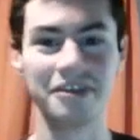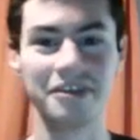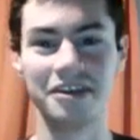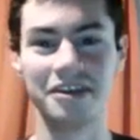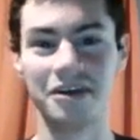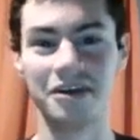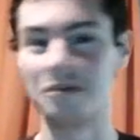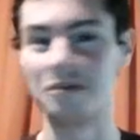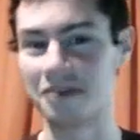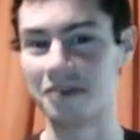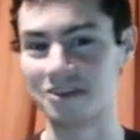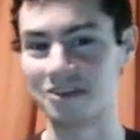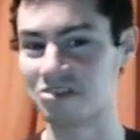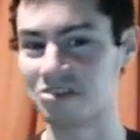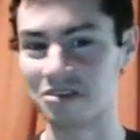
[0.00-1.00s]
with
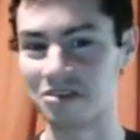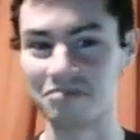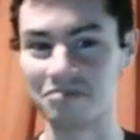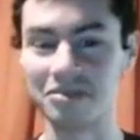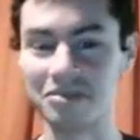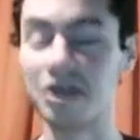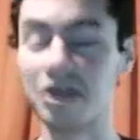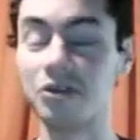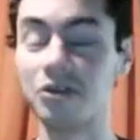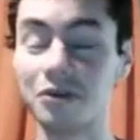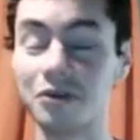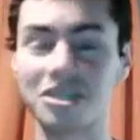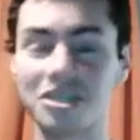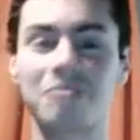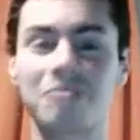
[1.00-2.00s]
like certain, low
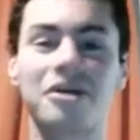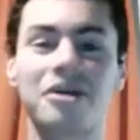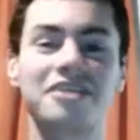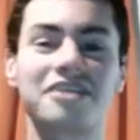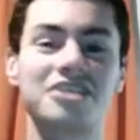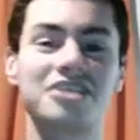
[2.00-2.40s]
ticket products